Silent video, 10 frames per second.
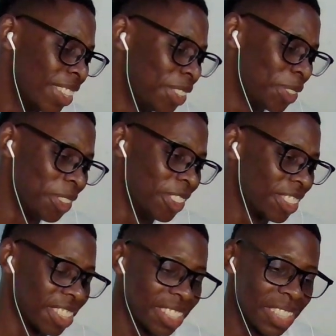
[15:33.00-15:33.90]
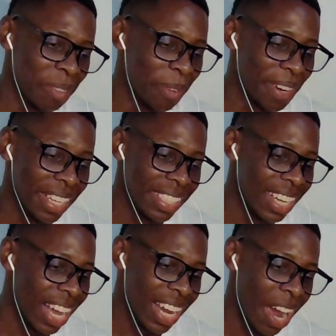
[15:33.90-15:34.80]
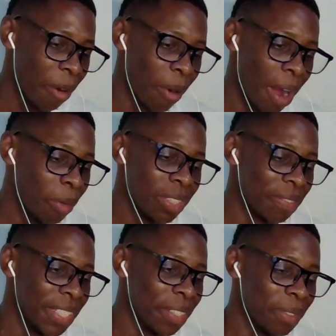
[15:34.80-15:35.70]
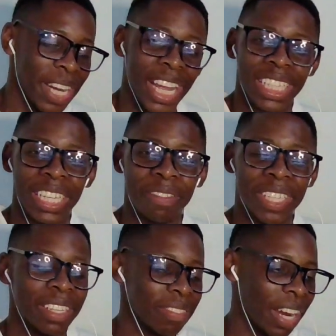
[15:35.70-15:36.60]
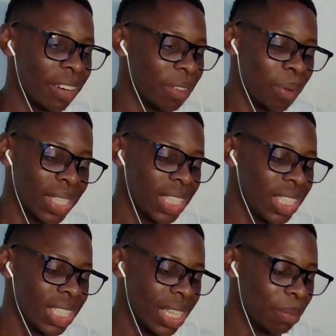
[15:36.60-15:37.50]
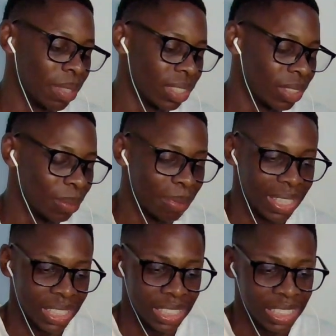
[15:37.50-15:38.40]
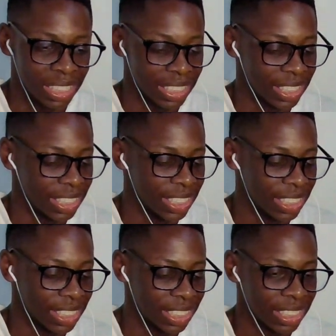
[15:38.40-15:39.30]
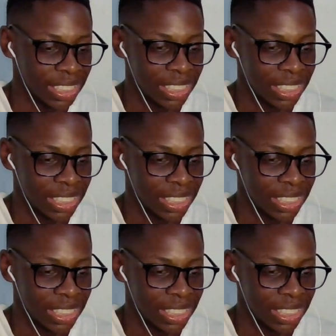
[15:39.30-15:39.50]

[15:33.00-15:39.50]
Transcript: Junior just summarized like how I was finna react even if I heard what he said, bro. Oh my goodness.